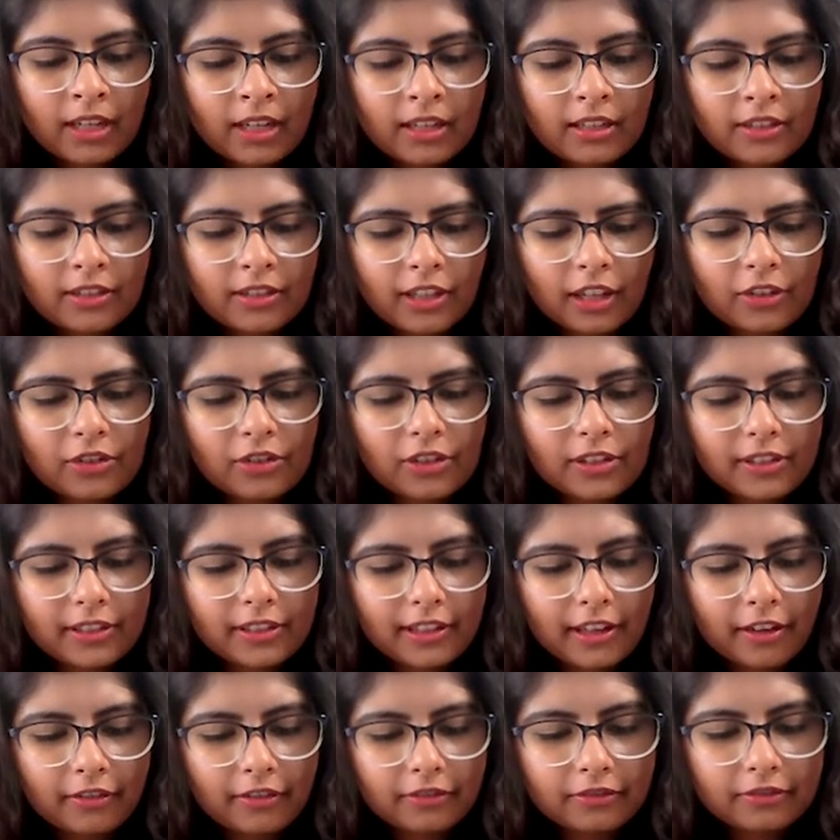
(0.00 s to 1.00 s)
Such is
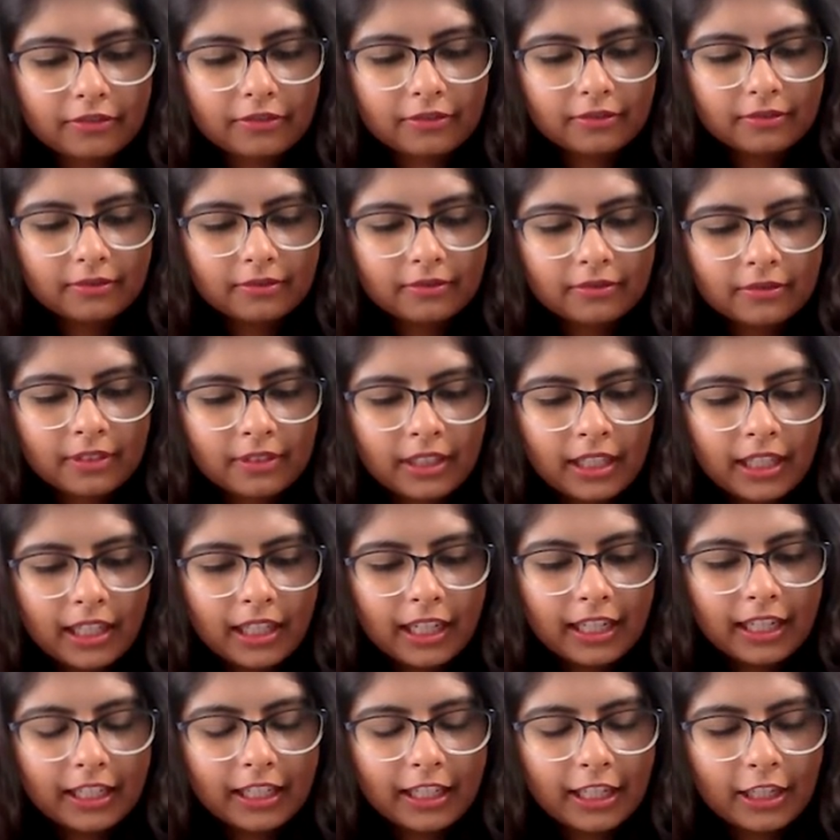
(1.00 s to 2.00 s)
love.
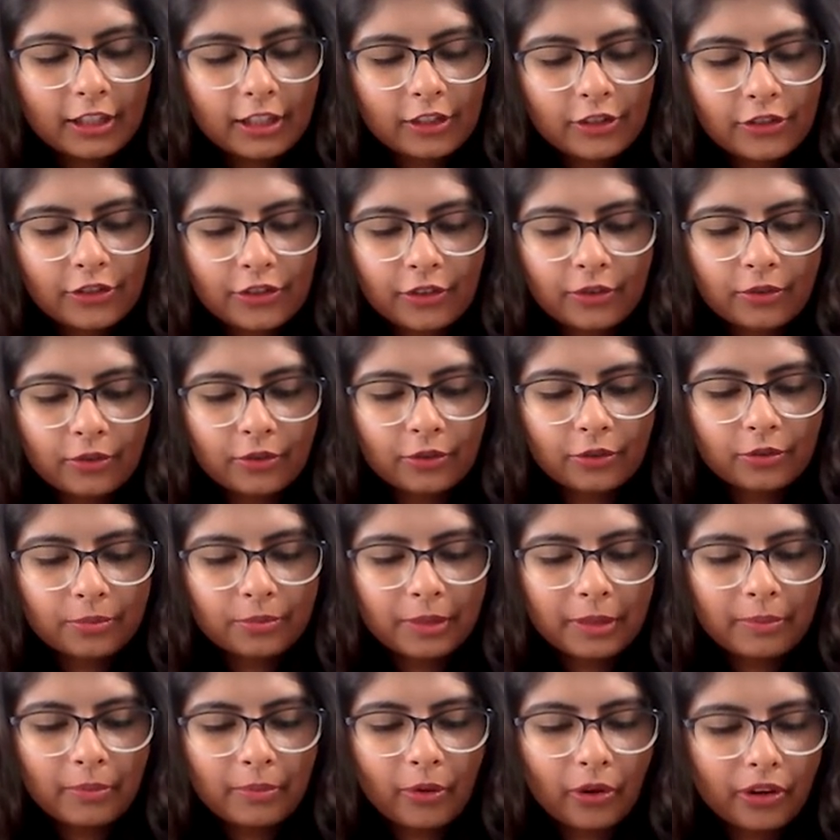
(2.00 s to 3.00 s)
It kills you to
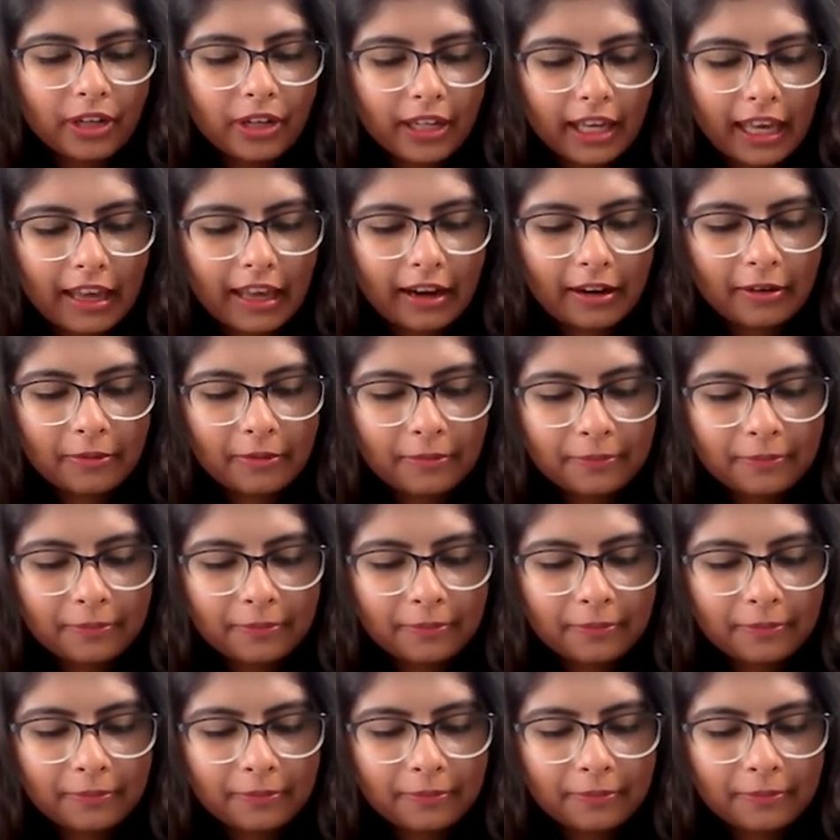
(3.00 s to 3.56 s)
be born again.